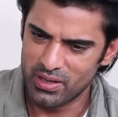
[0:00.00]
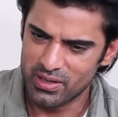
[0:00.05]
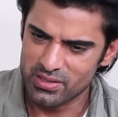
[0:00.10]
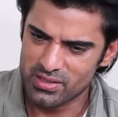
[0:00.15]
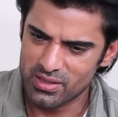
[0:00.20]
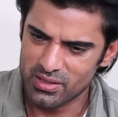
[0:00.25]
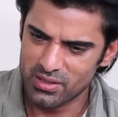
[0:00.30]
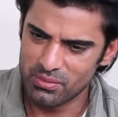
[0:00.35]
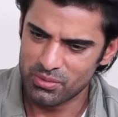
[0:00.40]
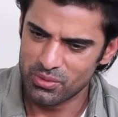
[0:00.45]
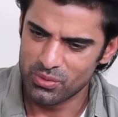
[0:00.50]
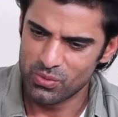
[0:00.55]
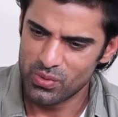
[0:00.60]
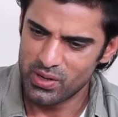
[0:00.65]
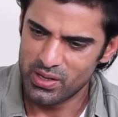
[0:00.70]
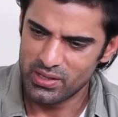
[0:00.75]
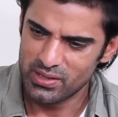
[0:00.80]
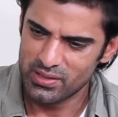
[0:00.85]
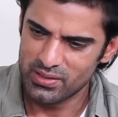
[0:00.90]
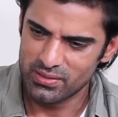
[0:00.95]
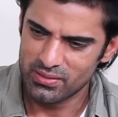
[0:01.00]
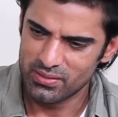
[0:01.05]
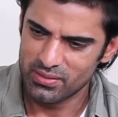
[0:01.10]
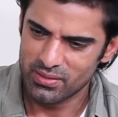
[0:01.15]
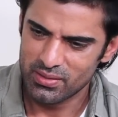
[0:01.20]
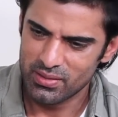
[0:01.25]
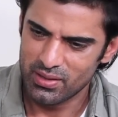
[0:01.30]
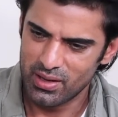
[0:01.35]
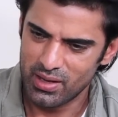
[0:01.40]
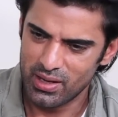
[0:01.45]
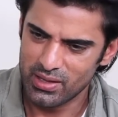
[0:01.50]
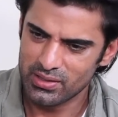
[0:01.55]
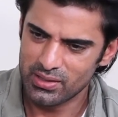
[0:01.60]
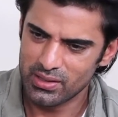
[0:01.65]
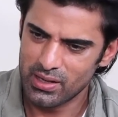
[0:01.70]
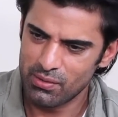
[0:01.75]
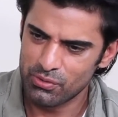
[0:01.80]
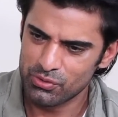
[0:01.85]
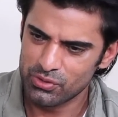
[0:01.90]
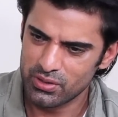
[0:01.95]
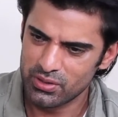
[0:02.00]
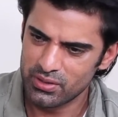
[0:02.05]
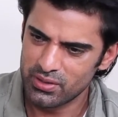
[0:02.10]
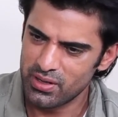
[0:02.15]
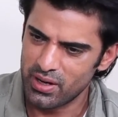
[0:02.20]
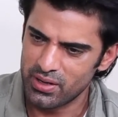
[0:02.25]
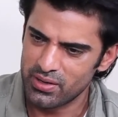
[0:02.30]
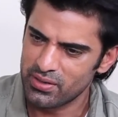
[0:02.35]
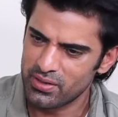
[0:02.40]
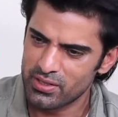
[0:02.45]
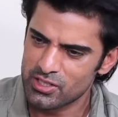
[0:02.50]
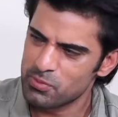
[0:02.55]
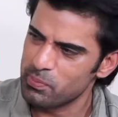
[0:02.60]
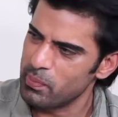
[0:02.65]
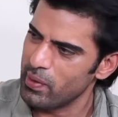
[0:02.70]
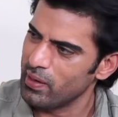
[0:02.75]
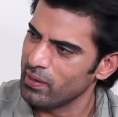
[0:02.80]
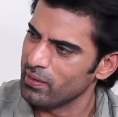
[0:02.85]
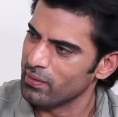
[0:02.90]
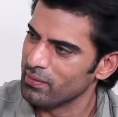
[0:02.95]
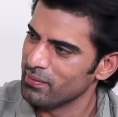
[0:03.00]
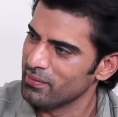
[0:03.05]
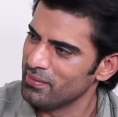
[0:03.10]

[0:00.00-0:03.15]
aisa kabhi hua hi nahi. I think I was under a spell.